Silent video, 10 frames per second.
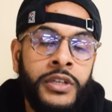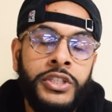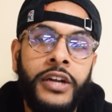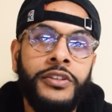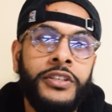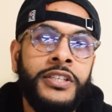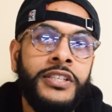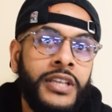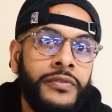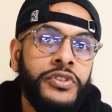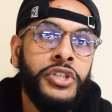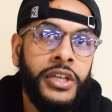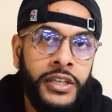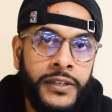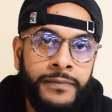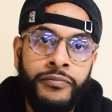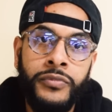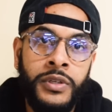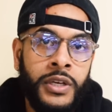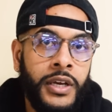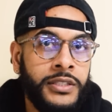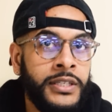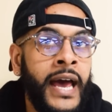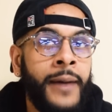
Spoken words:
Shout out to T7 Chicken. It's an